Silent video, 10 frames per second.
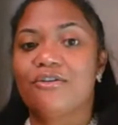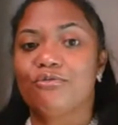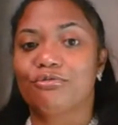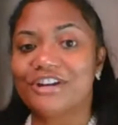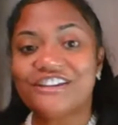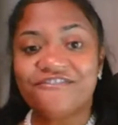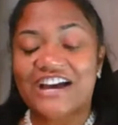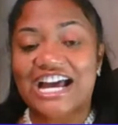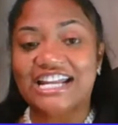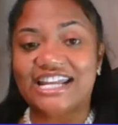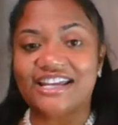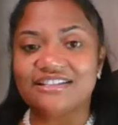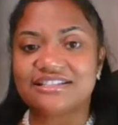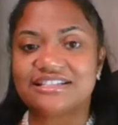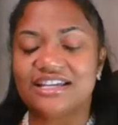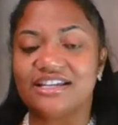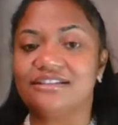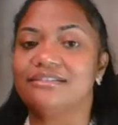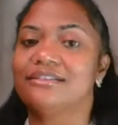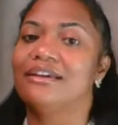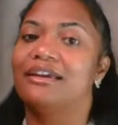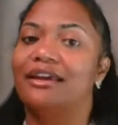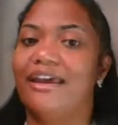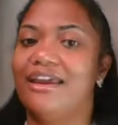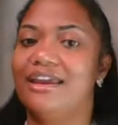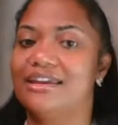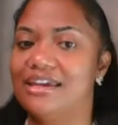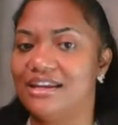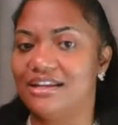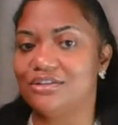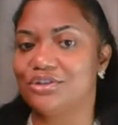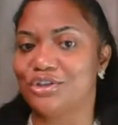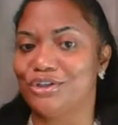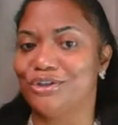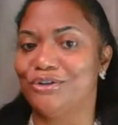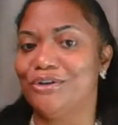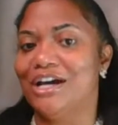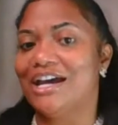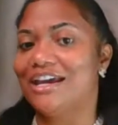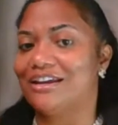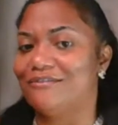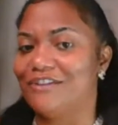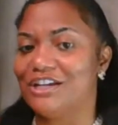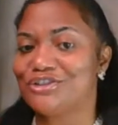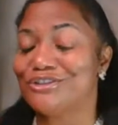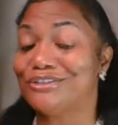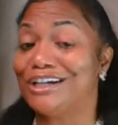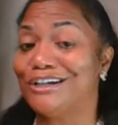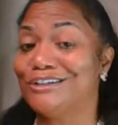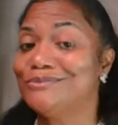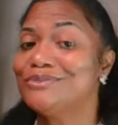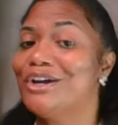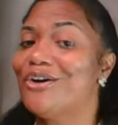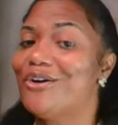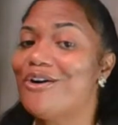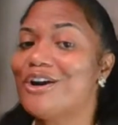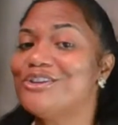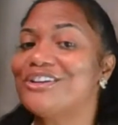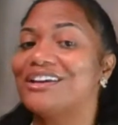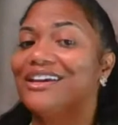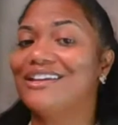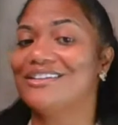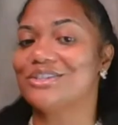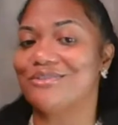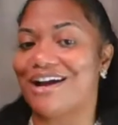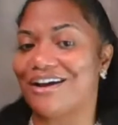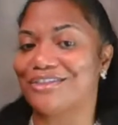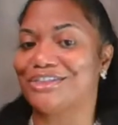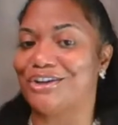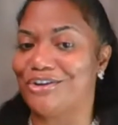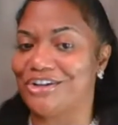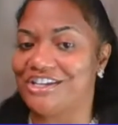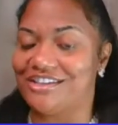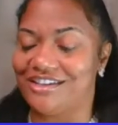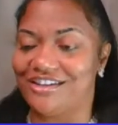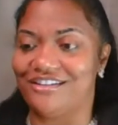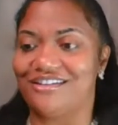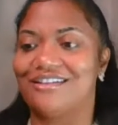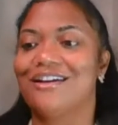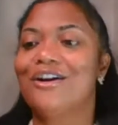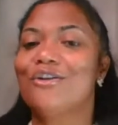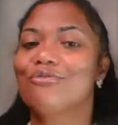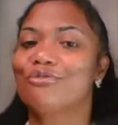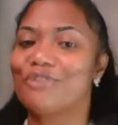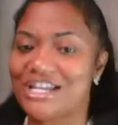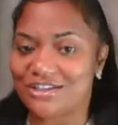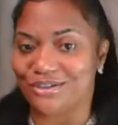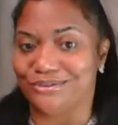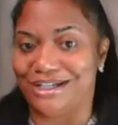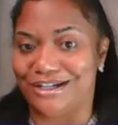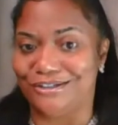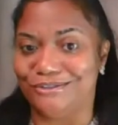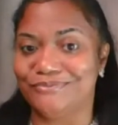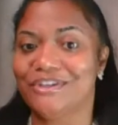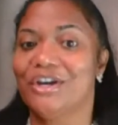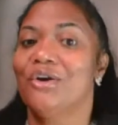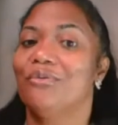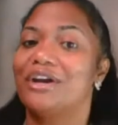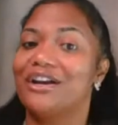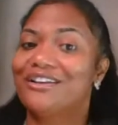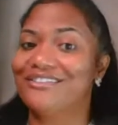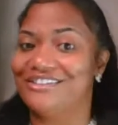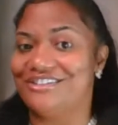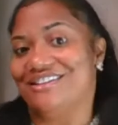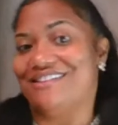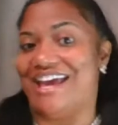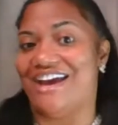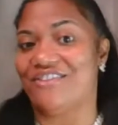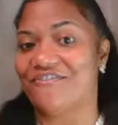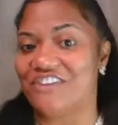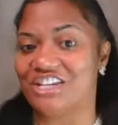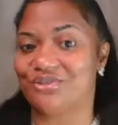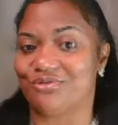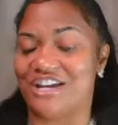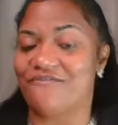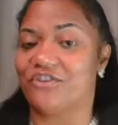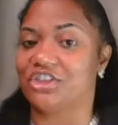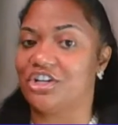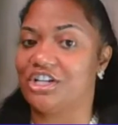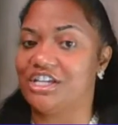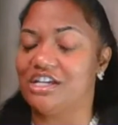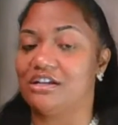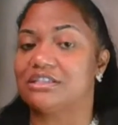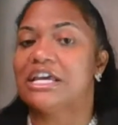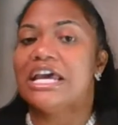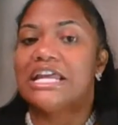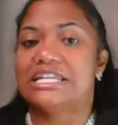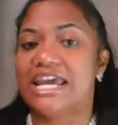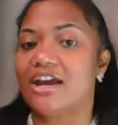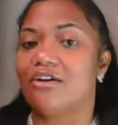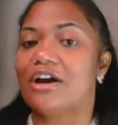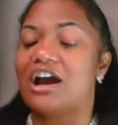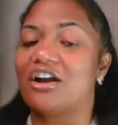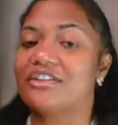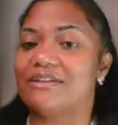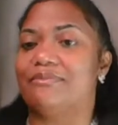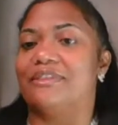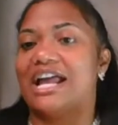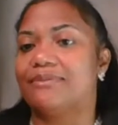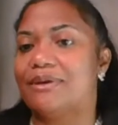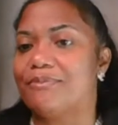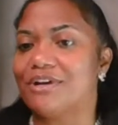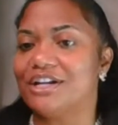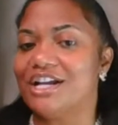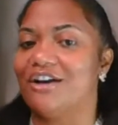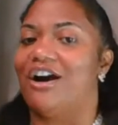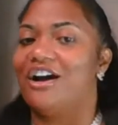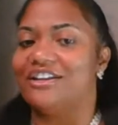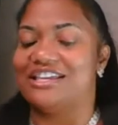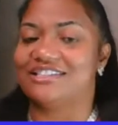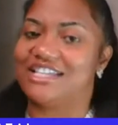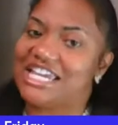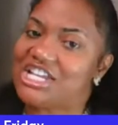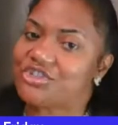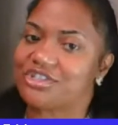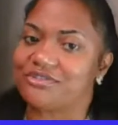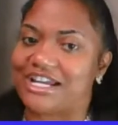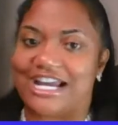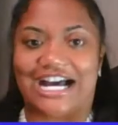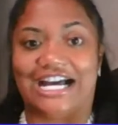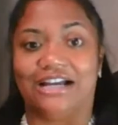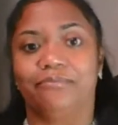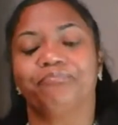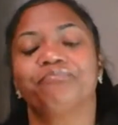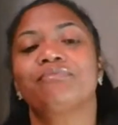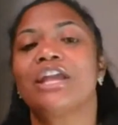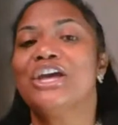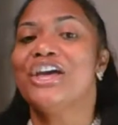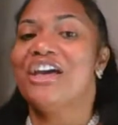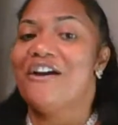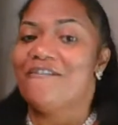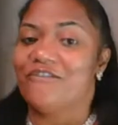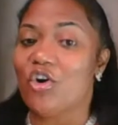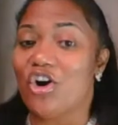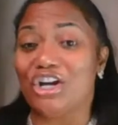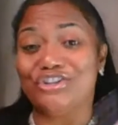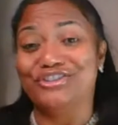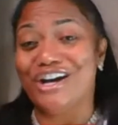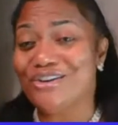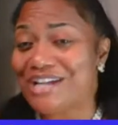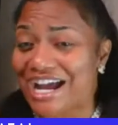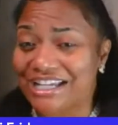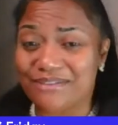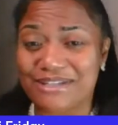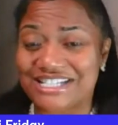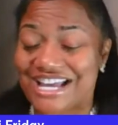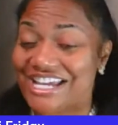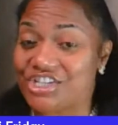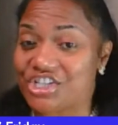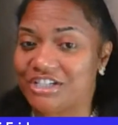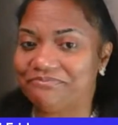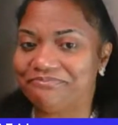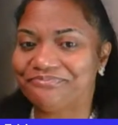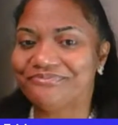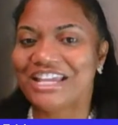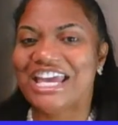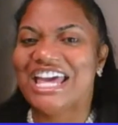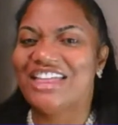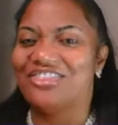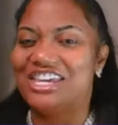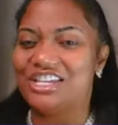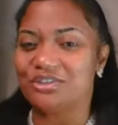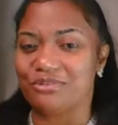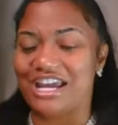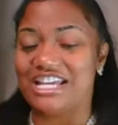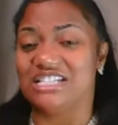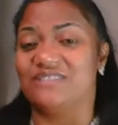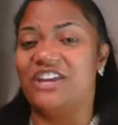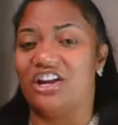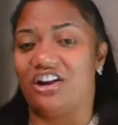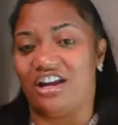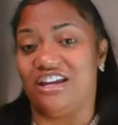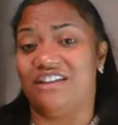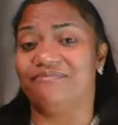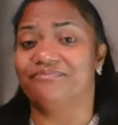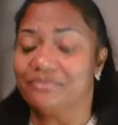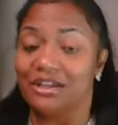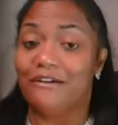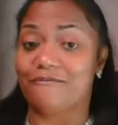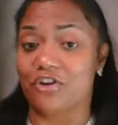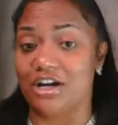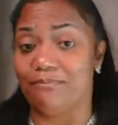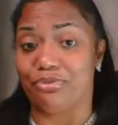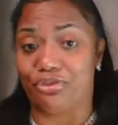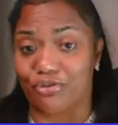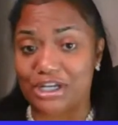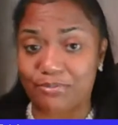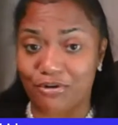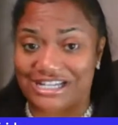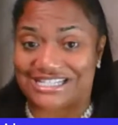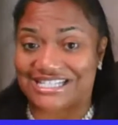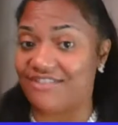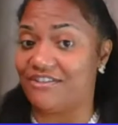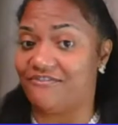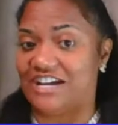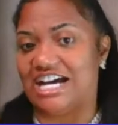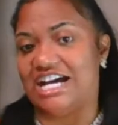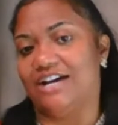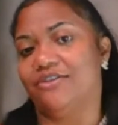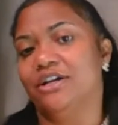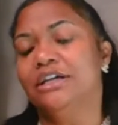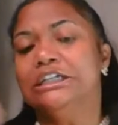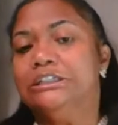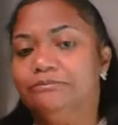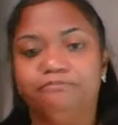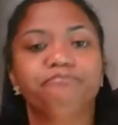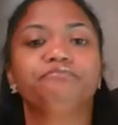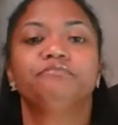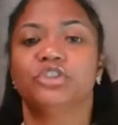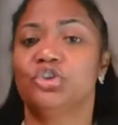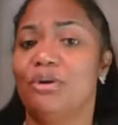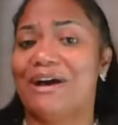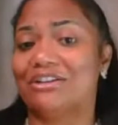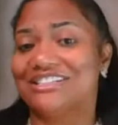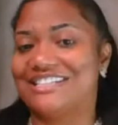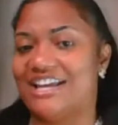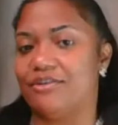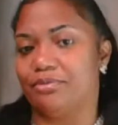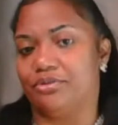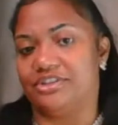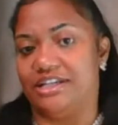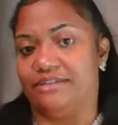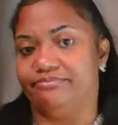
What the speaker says: refinance it, and get into a conventional loan, or you can get into our 30-year rental loan where you can have a fixed rate for 30 years. Now, a lot of people want to know, is the interest rate high? For no documentation, these rates vary from 3.75 to about 7%.